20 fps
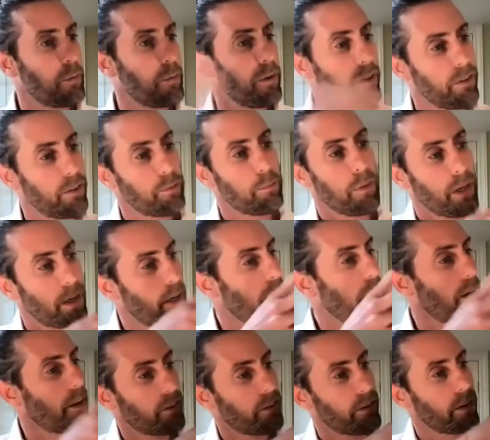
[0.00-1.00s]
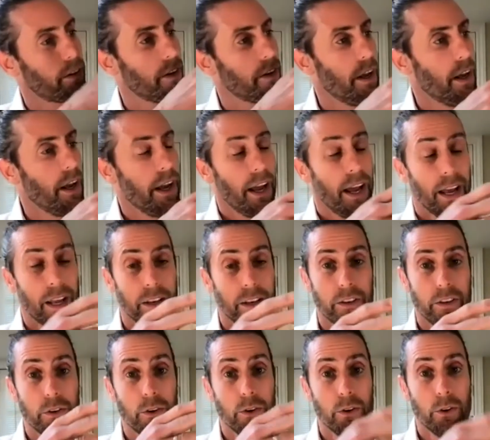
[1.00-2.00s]
and his boss and
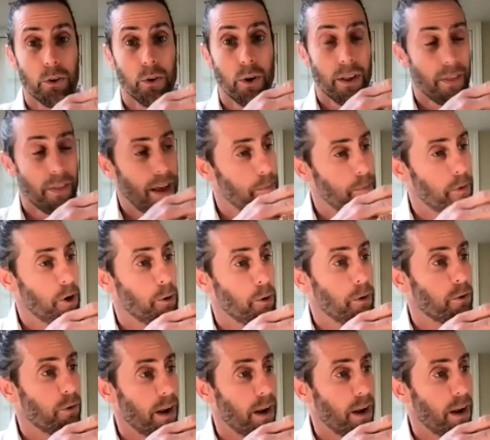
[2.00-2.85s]
you in that moment,